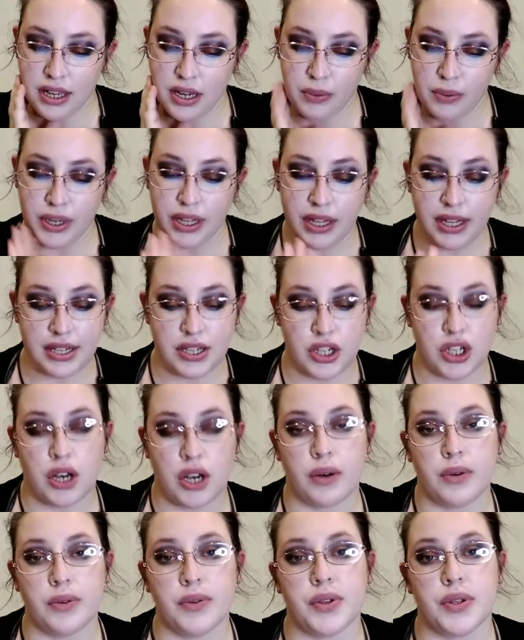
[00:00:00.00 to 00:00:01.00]
it really
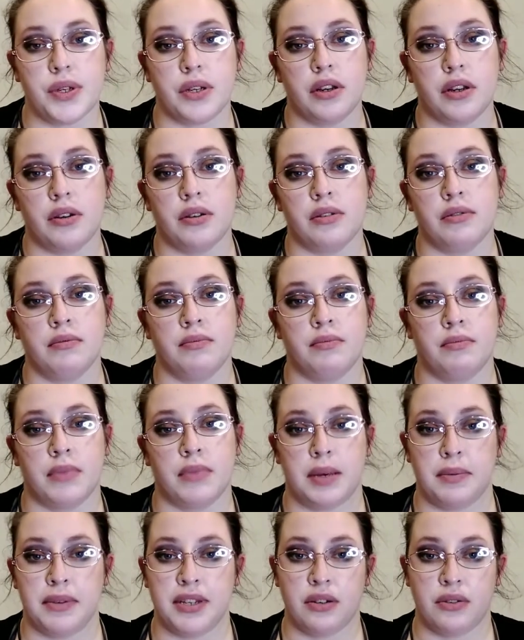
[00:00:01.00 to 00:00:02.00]
shows, you know,
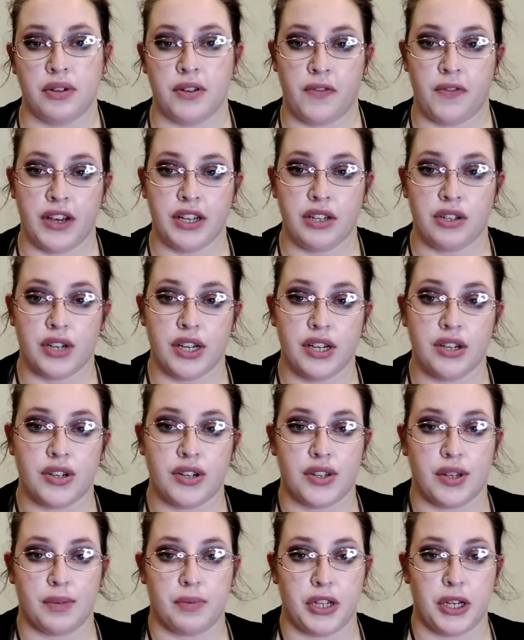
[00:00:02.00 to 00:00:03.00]
maybe don't invite
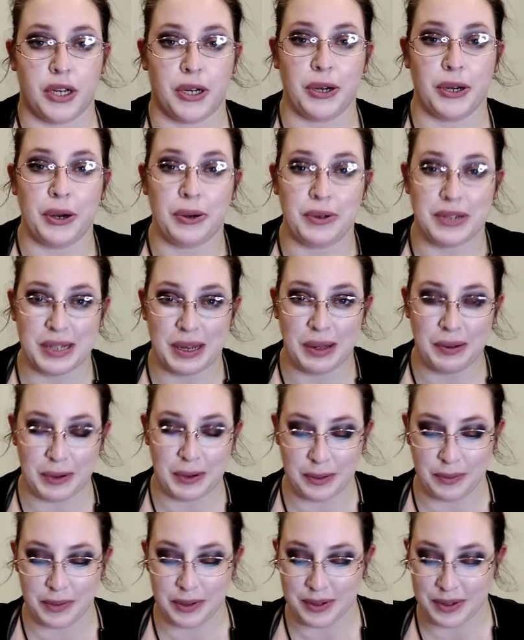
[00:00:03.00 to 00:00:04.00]
strangers up to your hotel
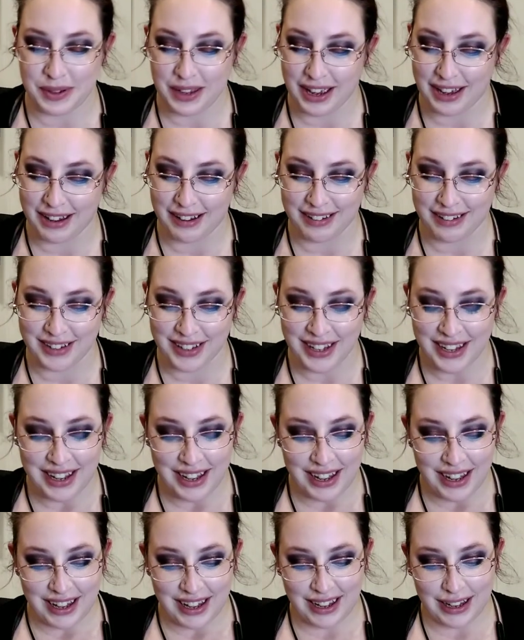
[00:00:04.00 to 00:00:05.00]
room. This, uh,
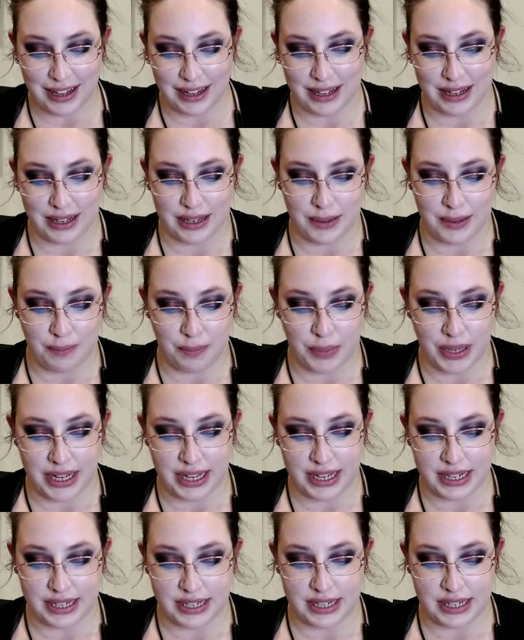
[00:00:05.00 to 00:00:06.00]
uh,
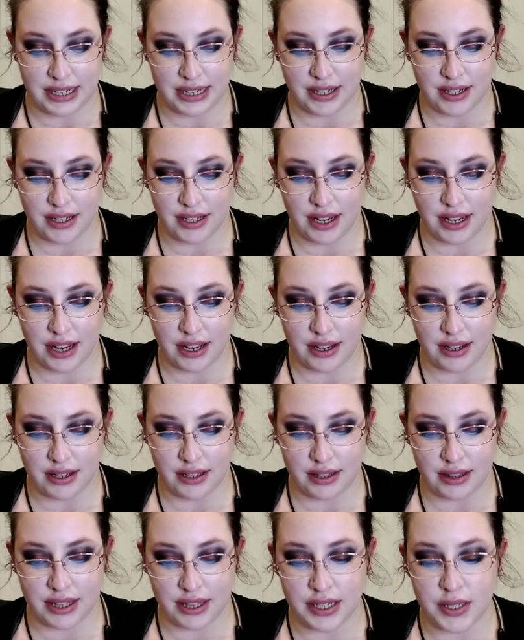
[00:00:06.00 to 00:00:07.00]
but
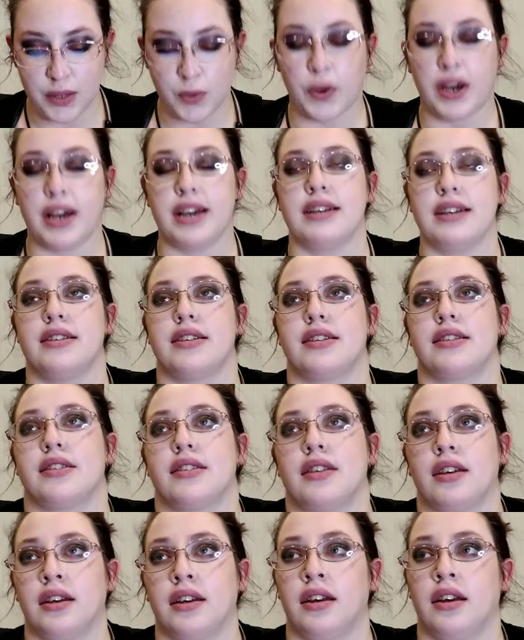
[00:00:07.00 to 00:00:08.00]
this
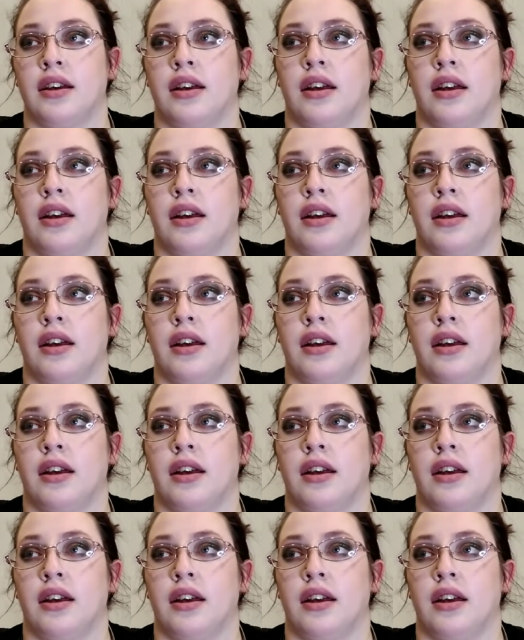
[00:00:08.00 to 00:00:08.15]
was,